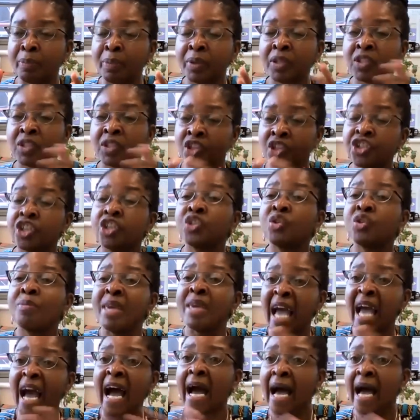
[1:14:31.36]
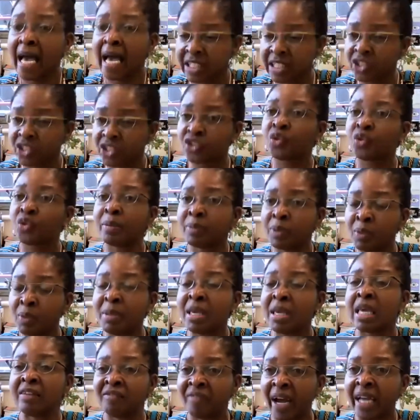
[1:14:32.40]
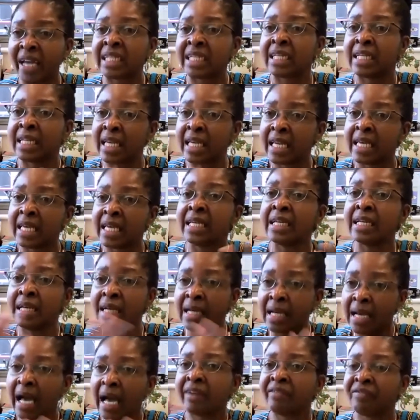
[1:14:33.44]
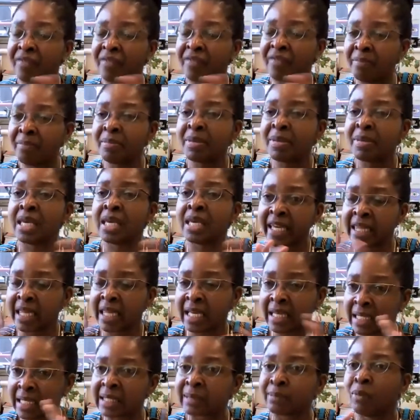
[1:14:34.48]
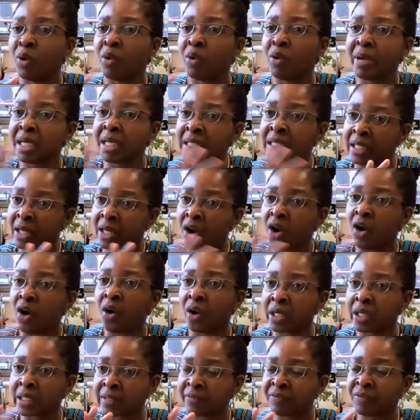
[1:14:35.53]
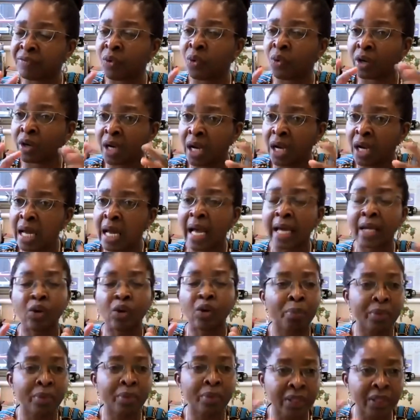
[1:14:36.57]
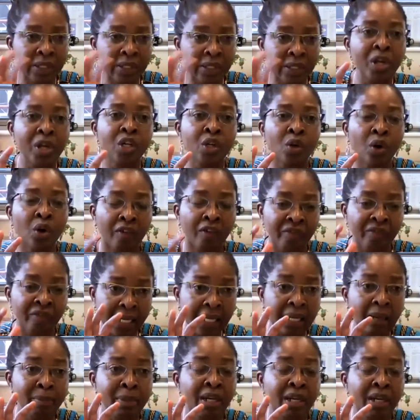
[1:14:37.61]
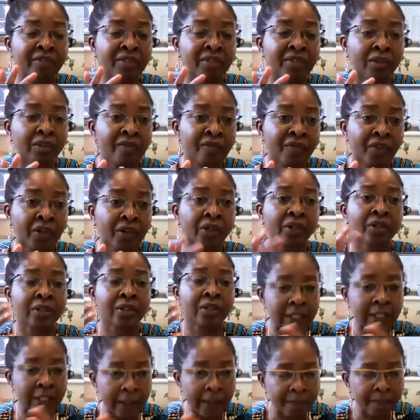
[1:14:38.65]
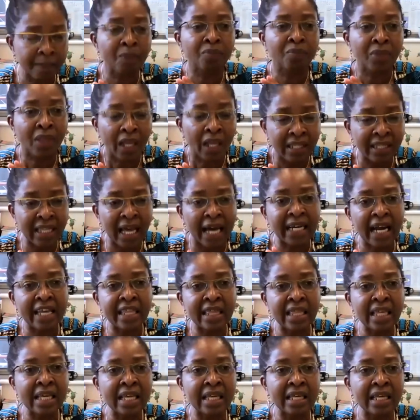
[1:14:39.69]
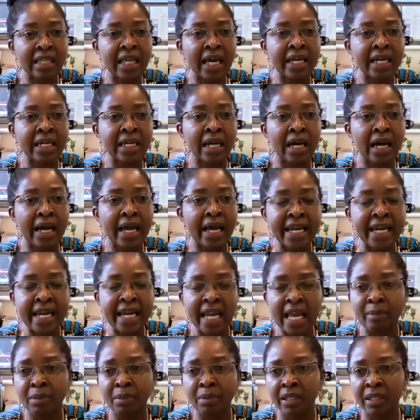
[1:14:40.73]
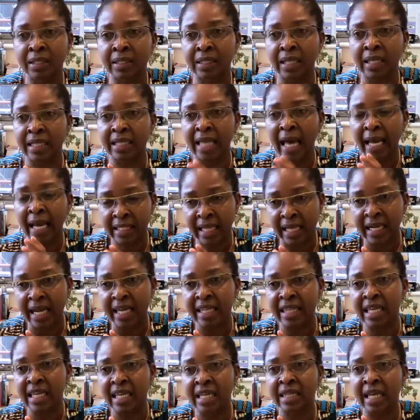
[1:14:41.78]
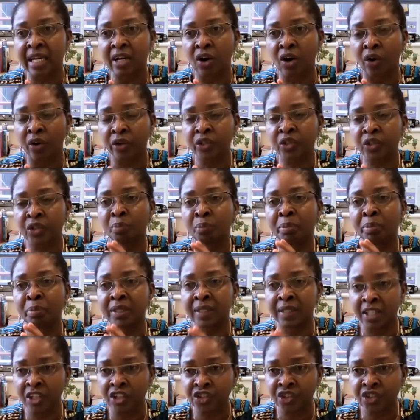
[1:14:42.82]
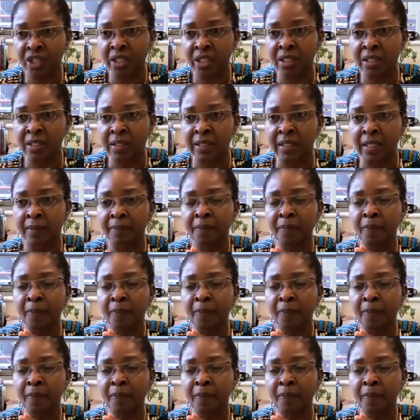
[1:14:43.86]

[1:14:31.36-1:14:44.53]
position to be asked to be invited in. And for me, I think this moment calls for and opens a window of a little bit of the reverse. That I think then enables, that I think then also positions,